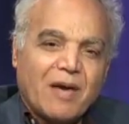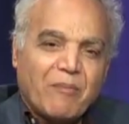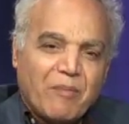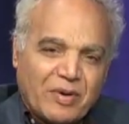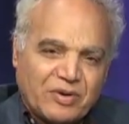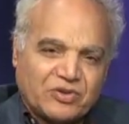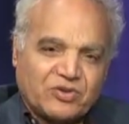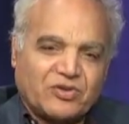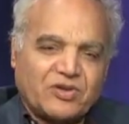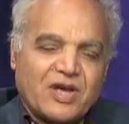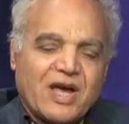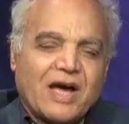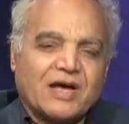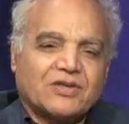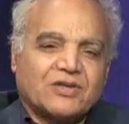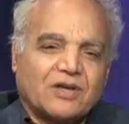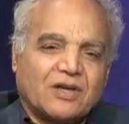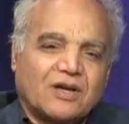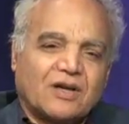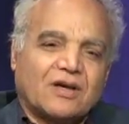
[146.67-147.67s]

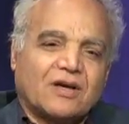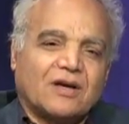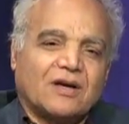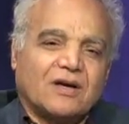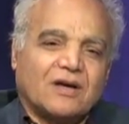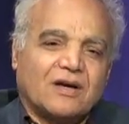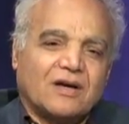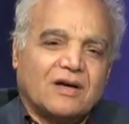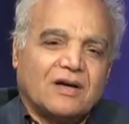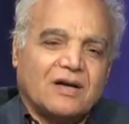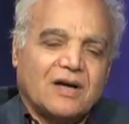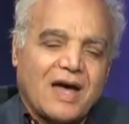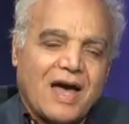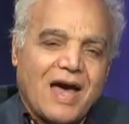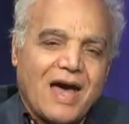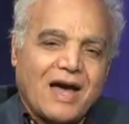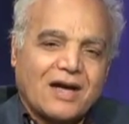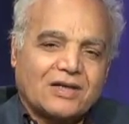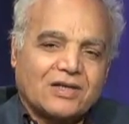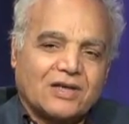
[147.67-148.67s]
patriotic
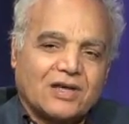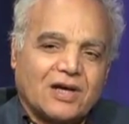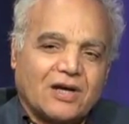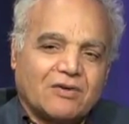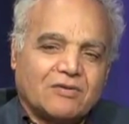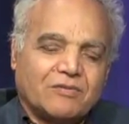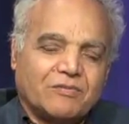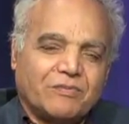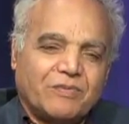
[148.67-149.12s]
act now.